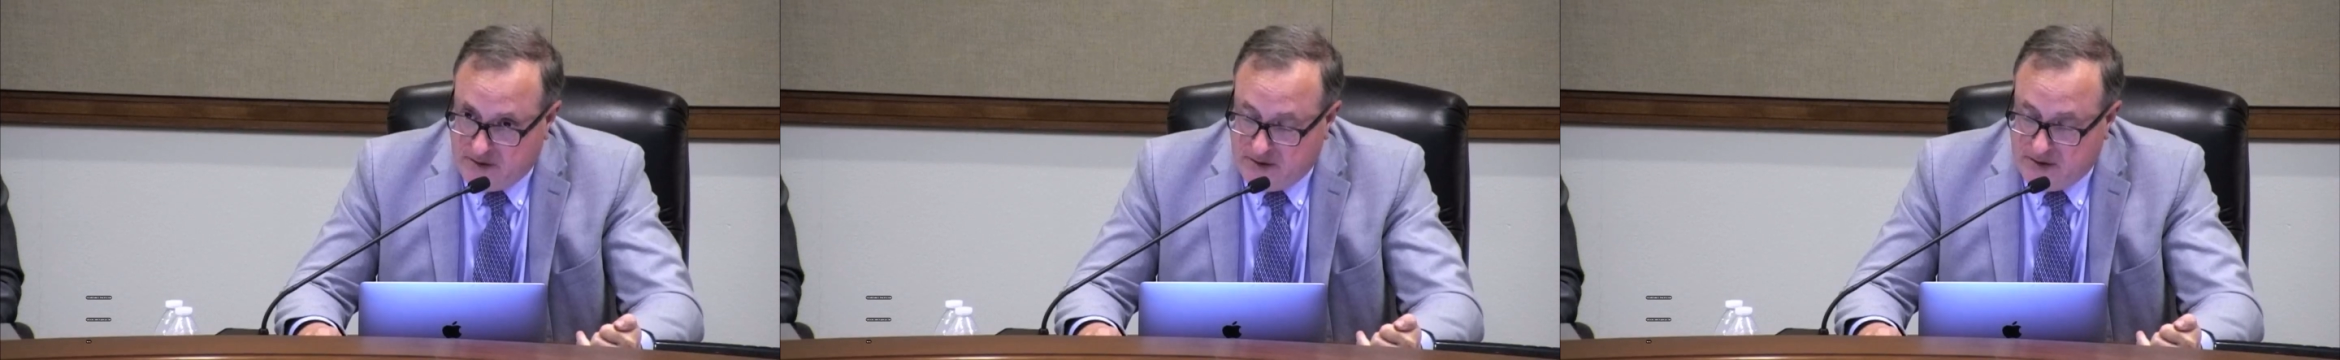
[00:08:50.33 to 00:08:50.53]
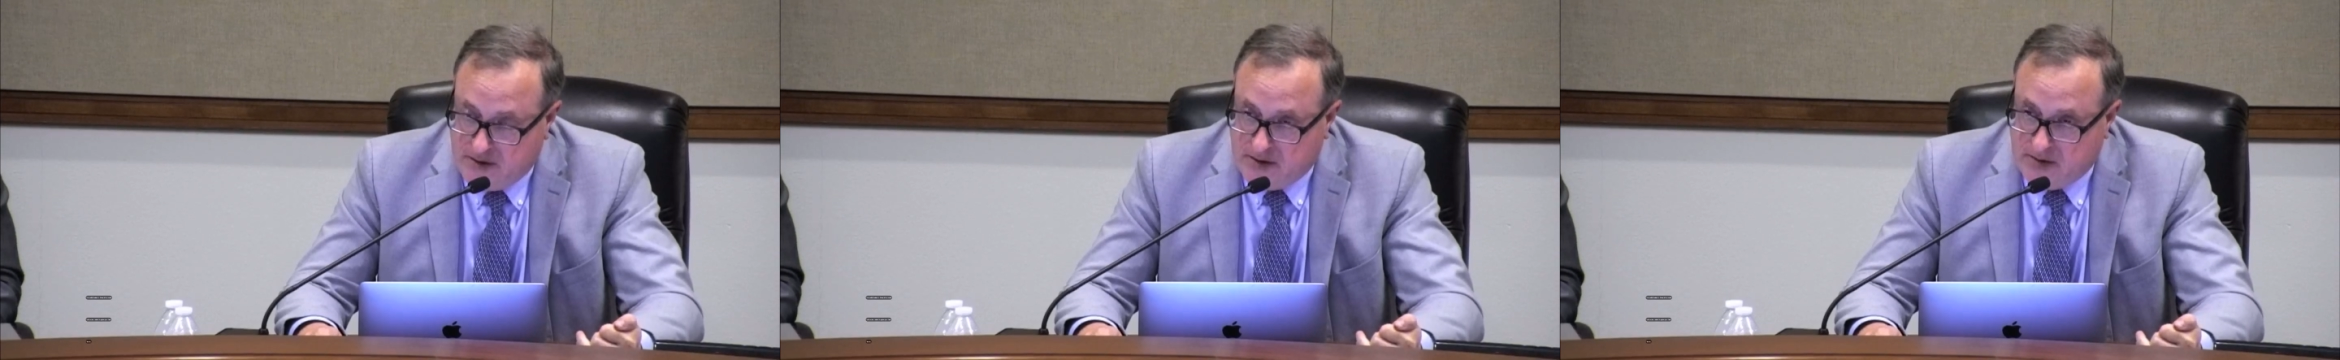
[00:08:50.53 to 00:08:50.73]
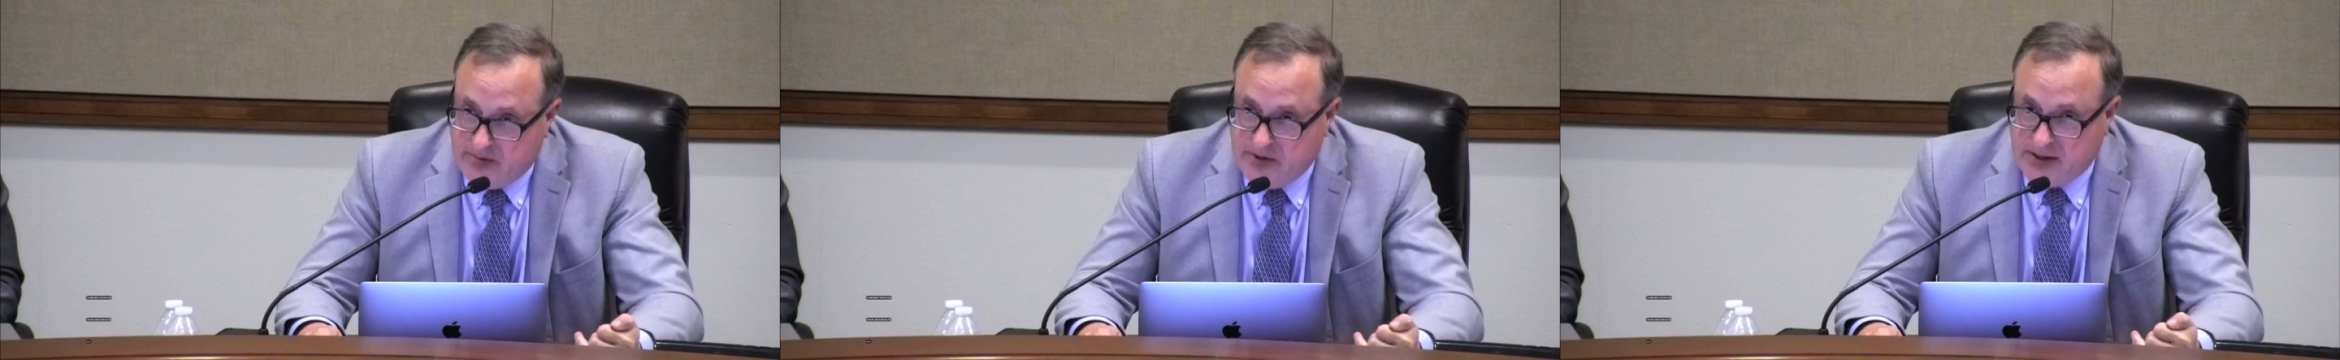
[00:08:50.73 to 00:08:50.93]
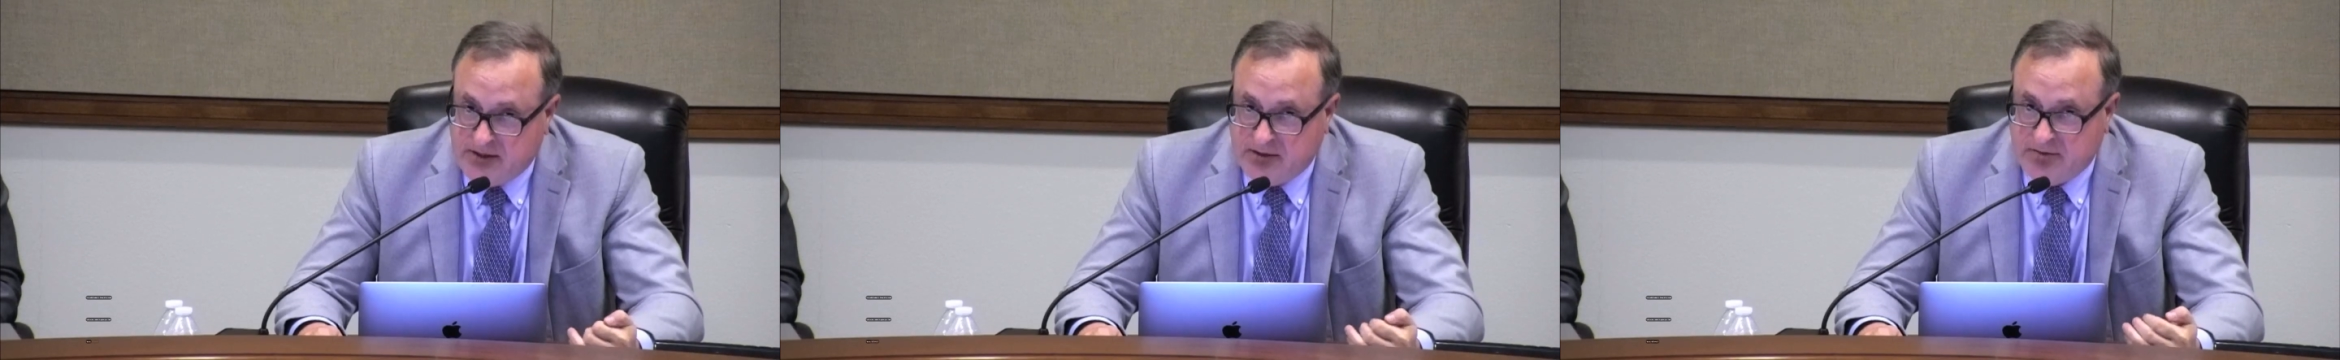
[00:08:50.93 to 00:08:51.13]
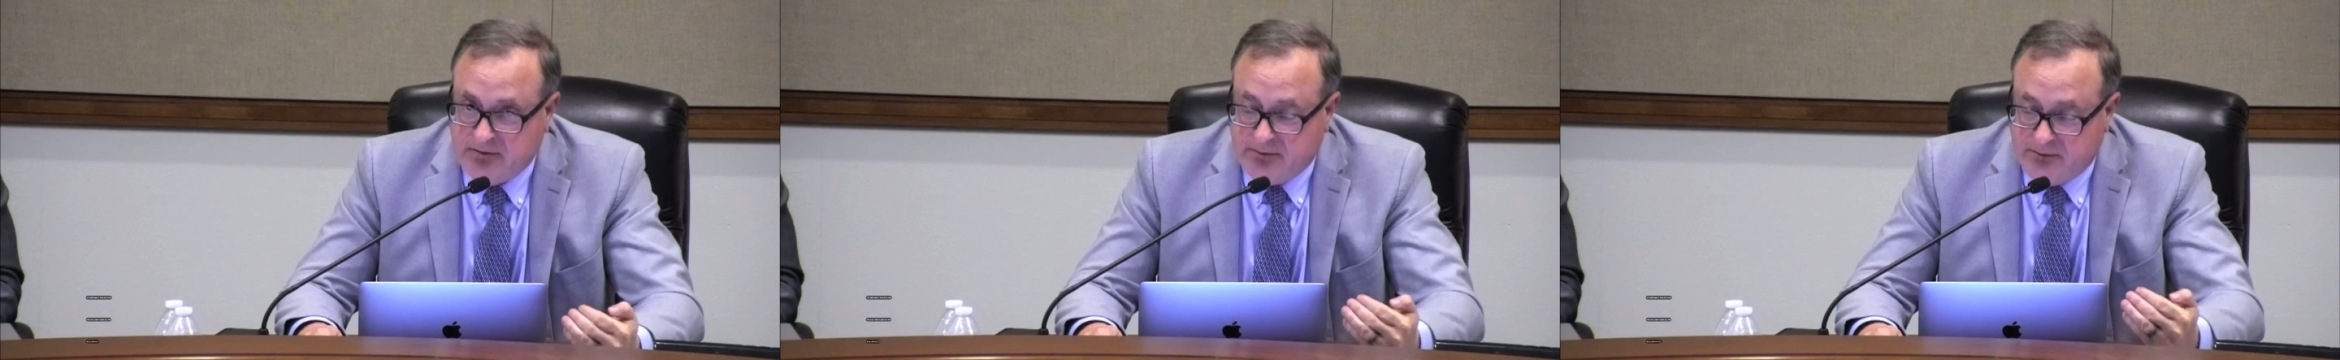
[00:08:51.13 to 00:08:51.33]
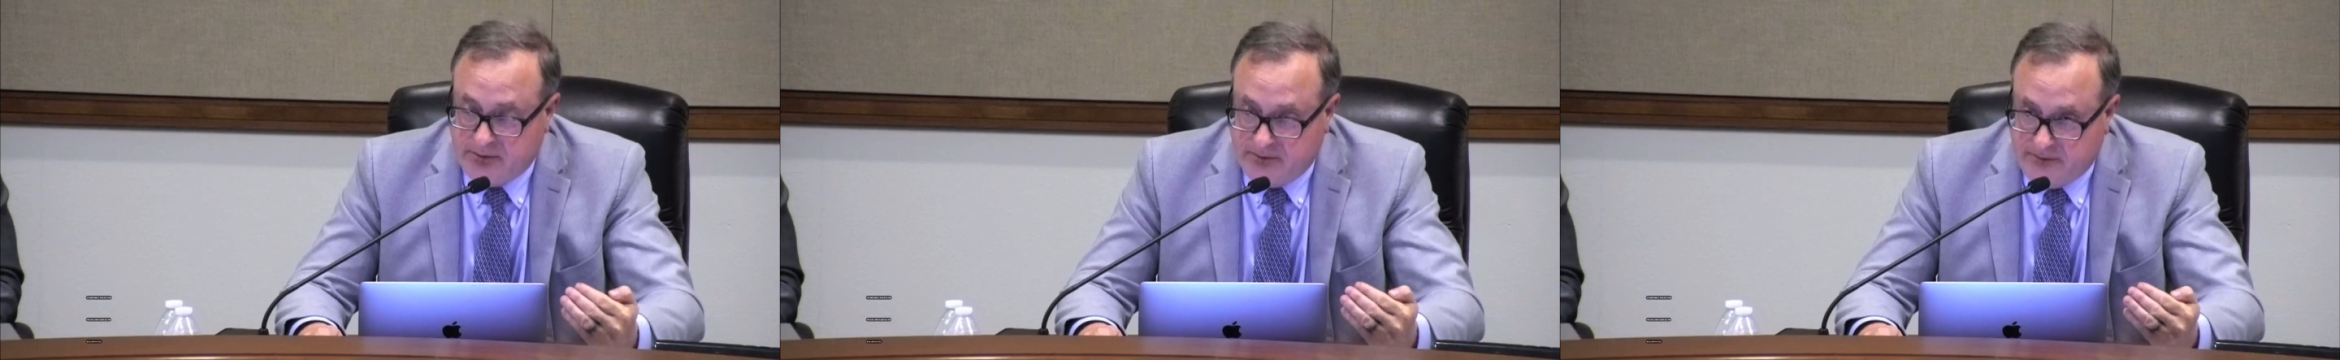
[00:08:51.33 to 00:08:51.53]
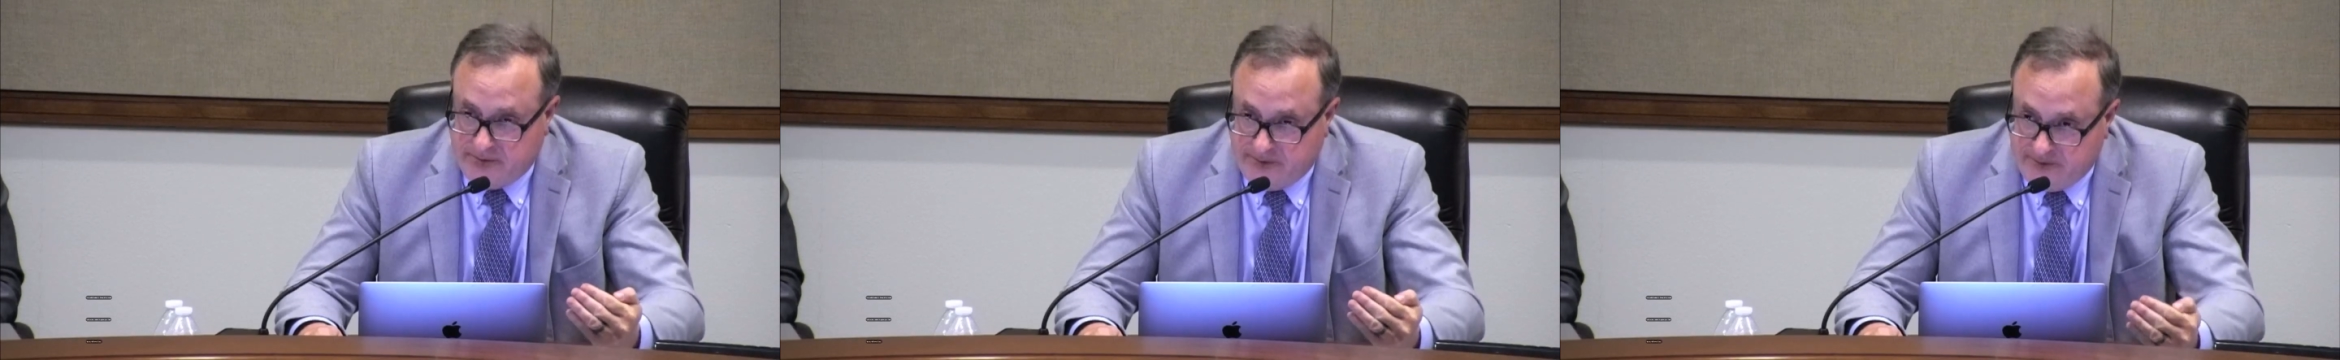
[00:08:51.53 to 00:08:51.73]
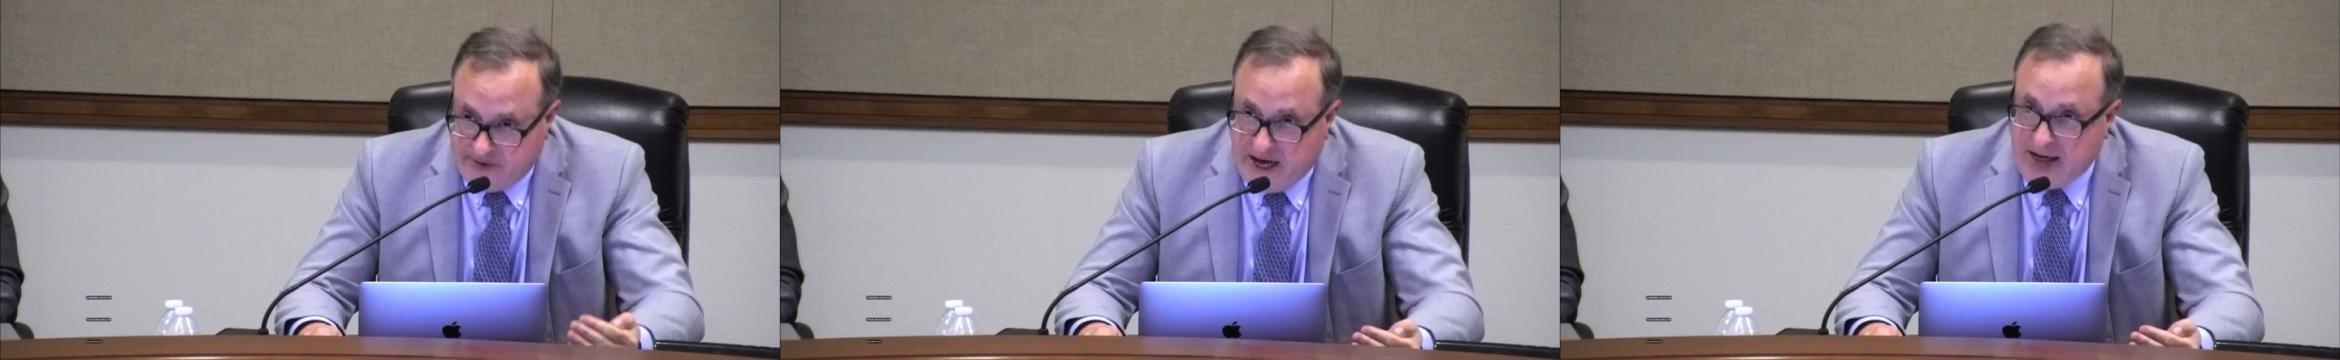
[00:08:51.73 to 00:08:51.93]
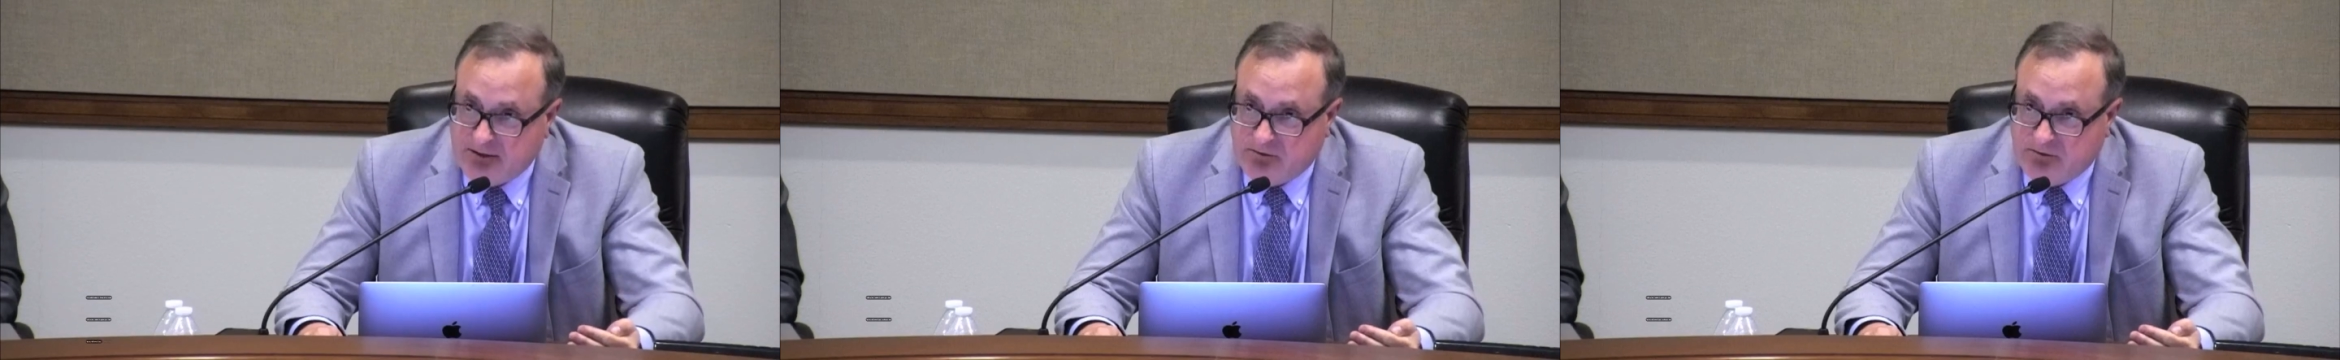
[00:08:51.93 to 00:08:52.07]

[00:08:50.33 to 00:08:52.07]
Because facts